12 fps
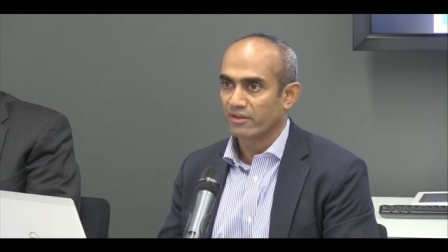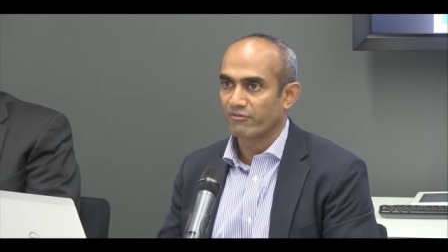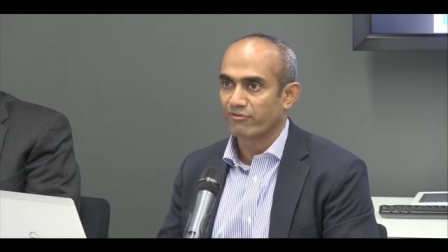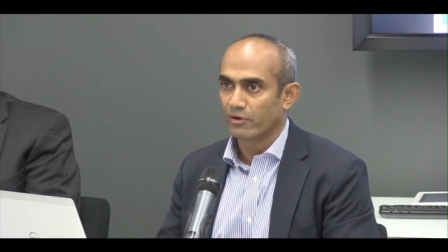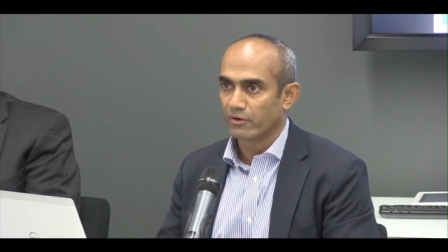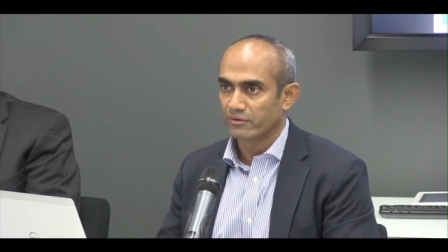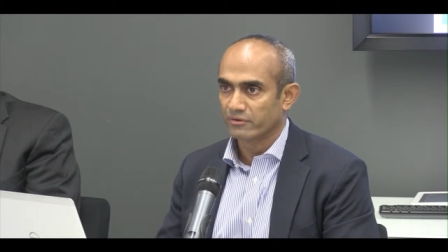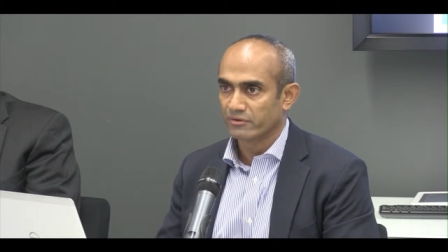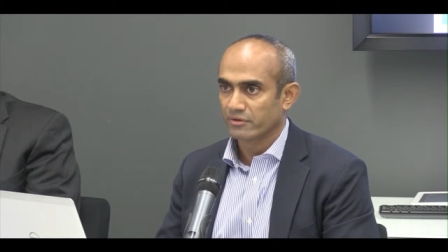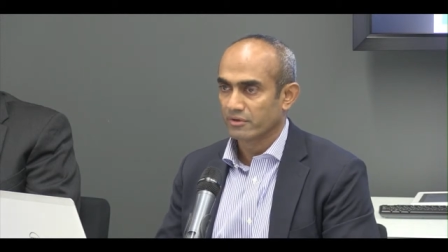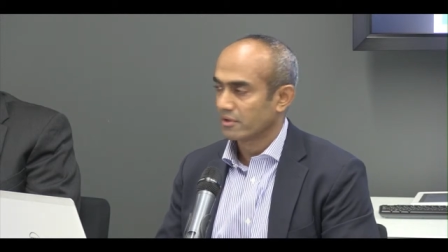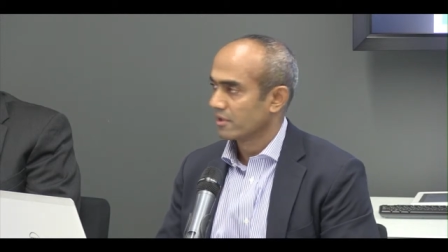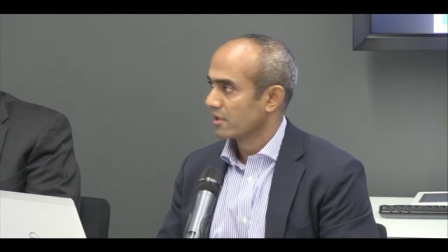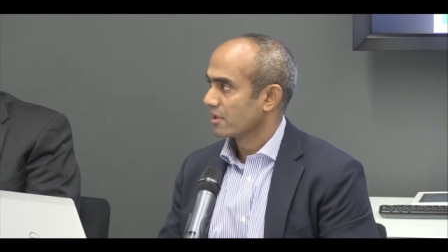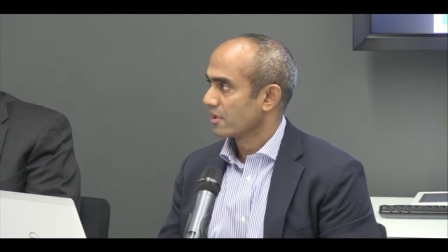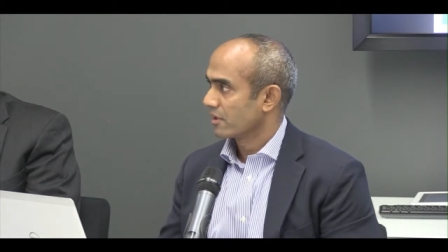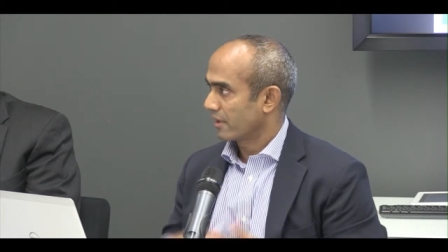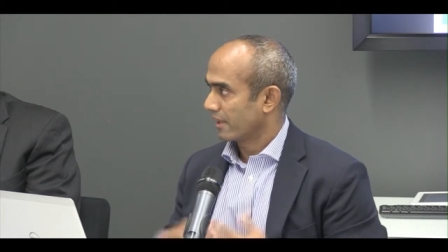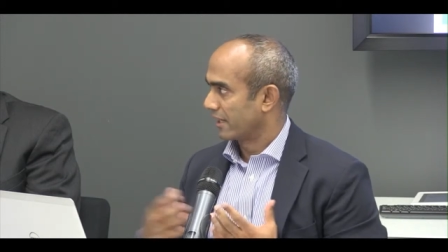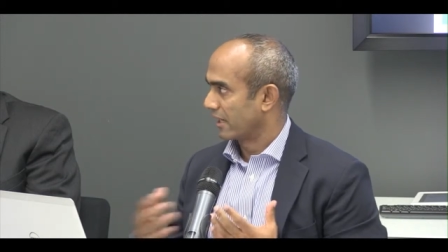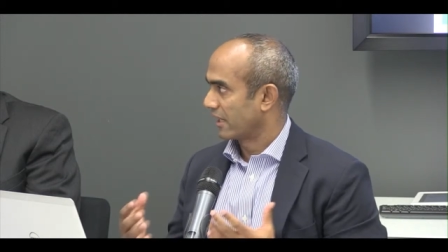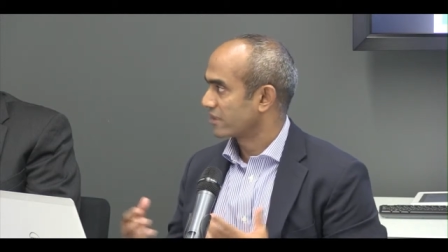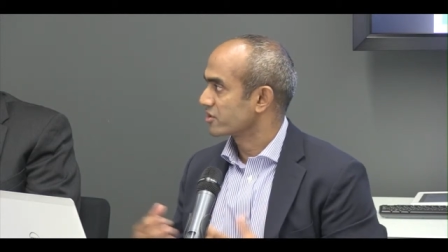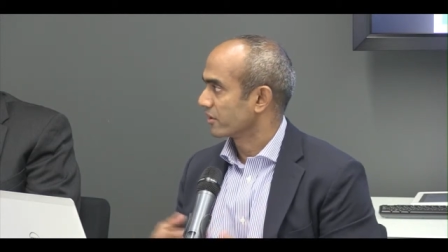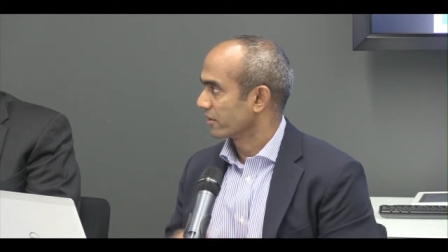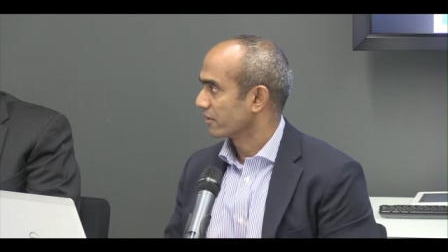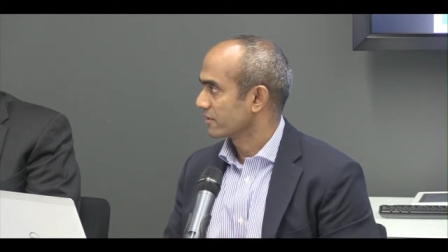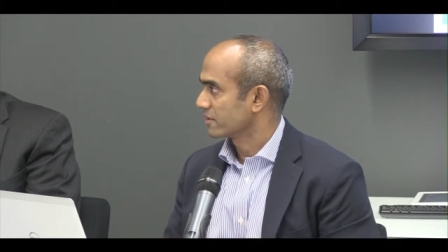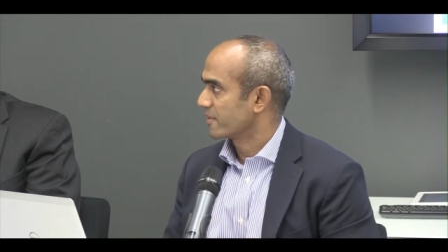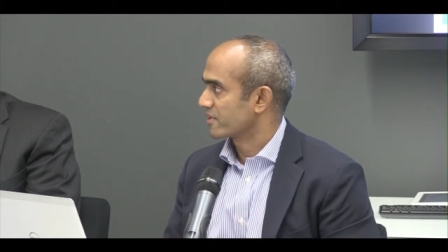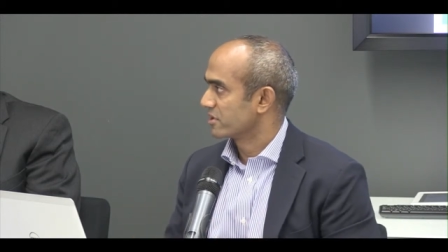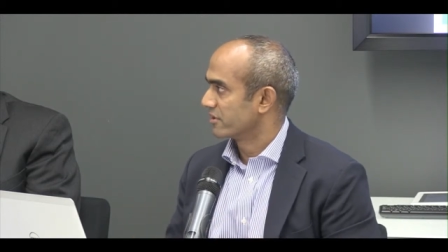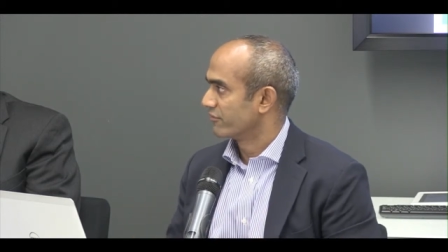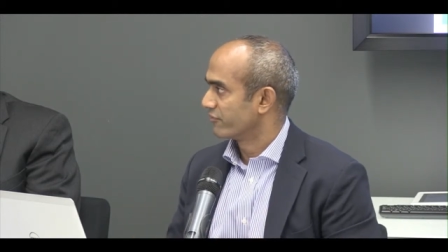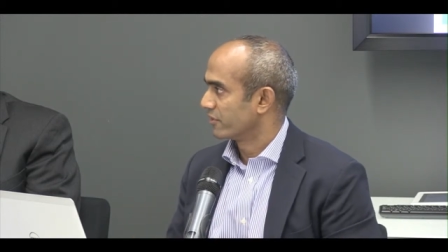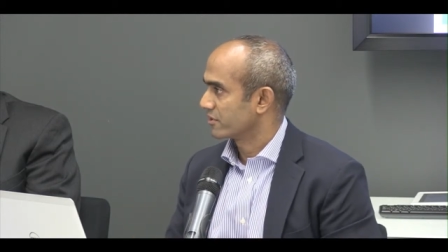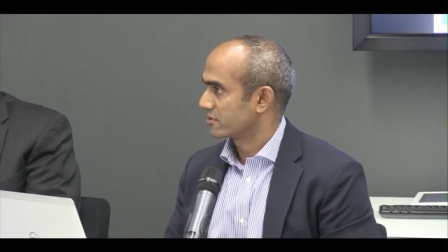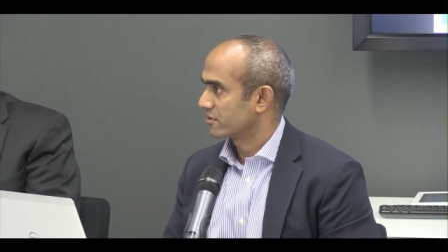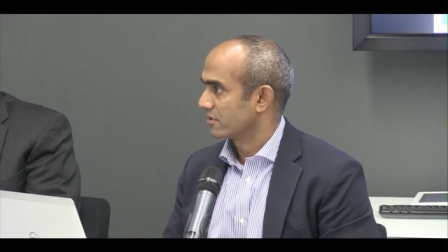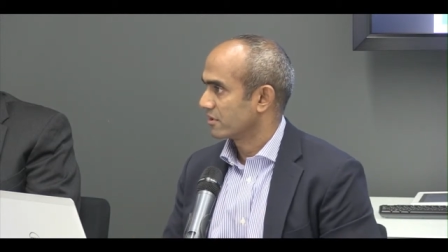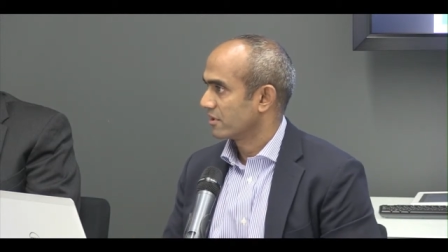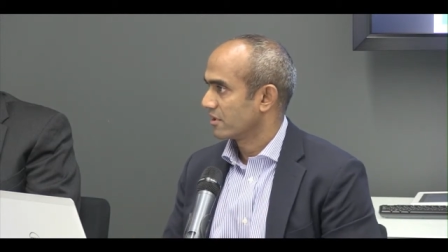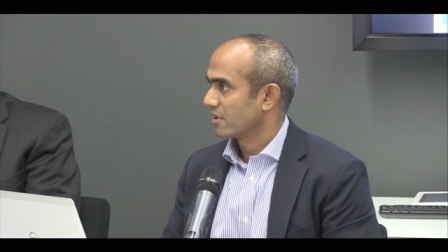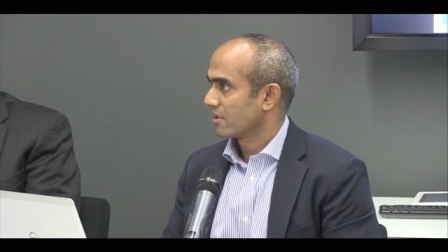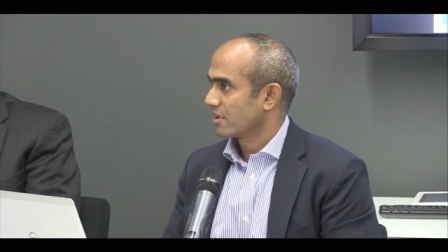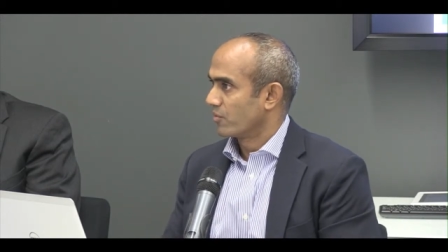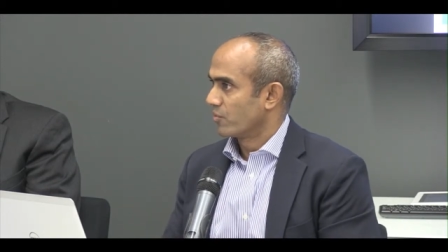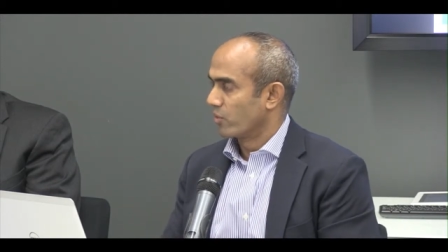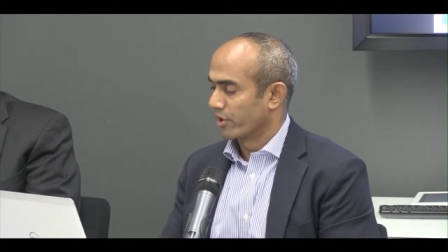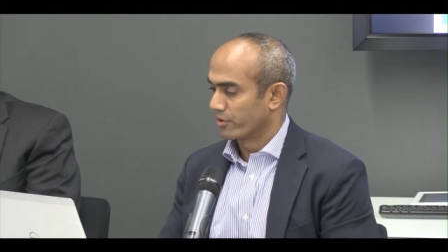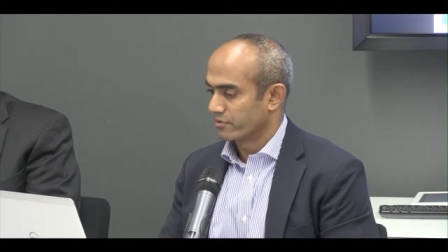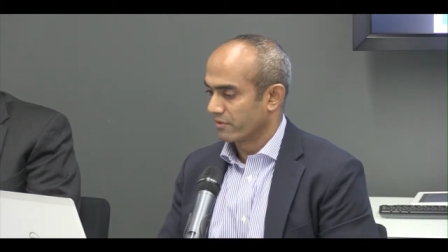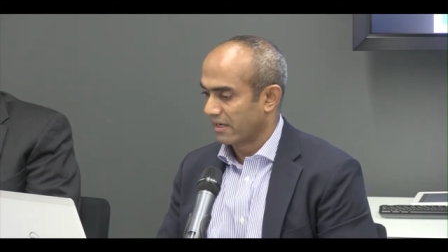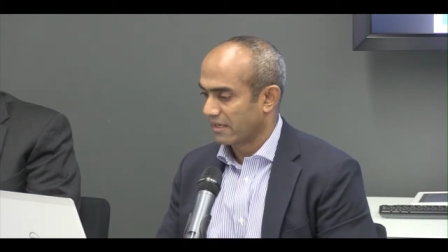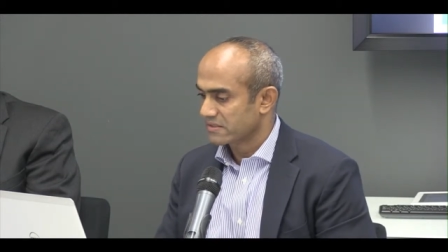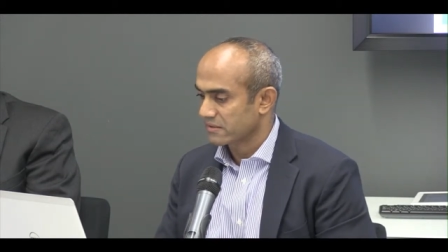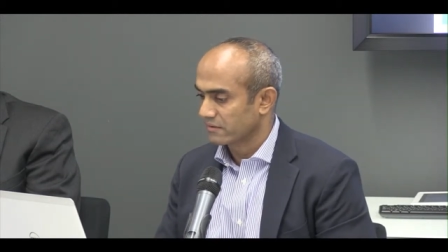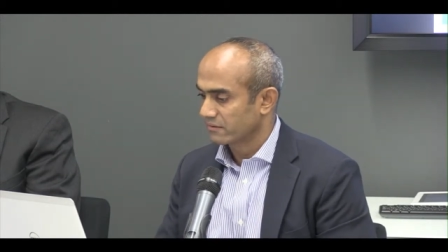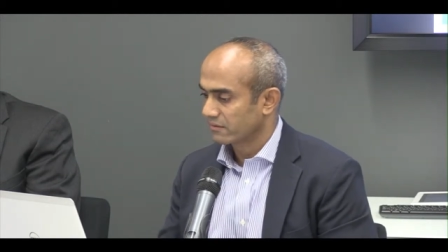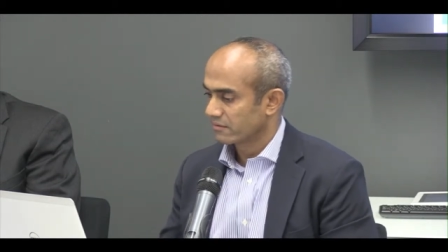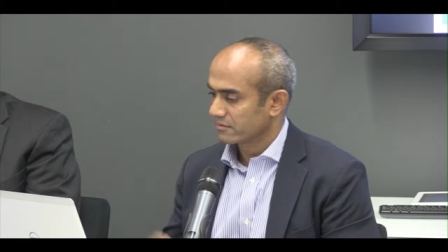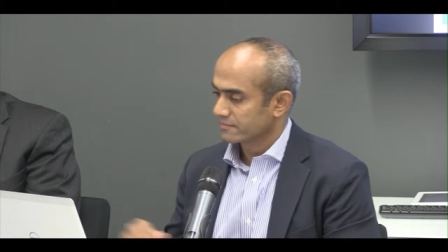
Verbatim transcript: that follows an election, especially the first one or two elections.